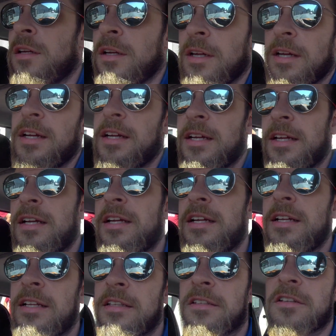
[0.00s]

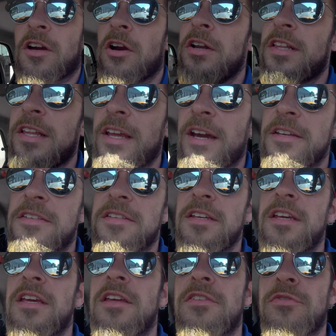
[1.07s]
And currently I
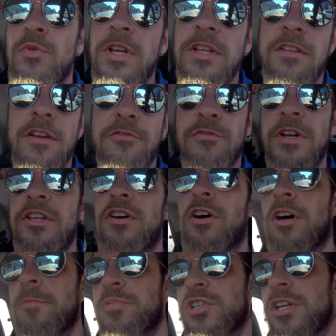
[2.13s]
see three different
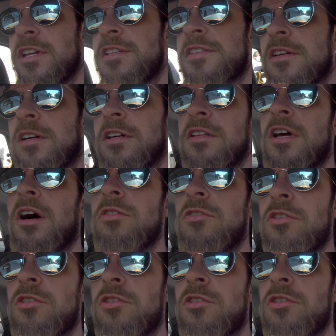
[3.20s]
options on how to